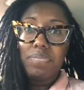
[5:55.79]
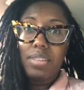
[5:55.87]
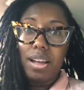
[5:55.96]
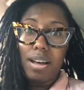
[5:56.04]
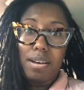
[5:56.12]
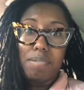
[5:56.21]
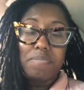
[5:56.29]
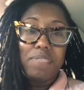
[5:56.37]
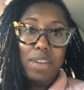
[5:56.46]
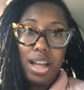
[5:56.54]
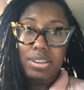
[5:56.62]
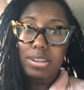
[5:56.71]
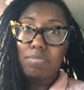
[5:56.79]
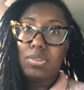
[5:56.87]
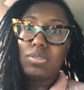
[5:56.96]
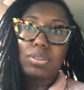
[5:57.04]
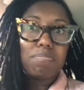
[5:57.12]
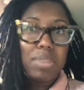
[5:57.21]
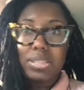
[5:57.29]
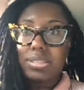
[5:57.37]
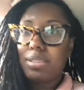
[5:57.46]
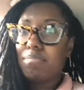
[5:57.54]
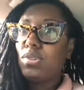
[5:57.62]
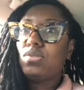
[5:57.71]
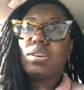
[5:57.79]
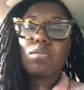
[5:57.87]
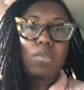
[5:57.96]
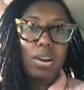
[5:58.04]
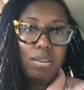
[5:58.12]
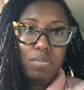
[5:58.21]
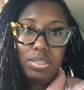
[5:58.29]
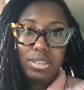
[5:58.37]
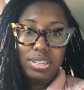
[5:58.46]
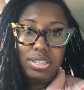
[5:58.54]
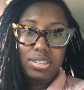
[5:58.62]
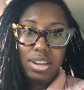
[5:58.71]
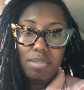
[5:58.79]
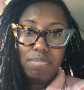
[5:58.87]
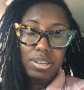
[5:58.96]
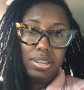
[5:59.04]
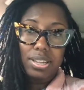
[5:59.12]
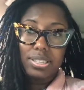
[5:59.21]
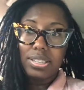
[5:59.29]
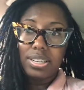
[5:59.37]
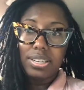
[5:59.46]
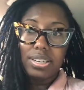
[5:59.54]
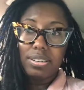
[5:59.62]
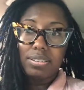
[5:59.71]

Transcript: finding music, mixing music, working with the DJ, because it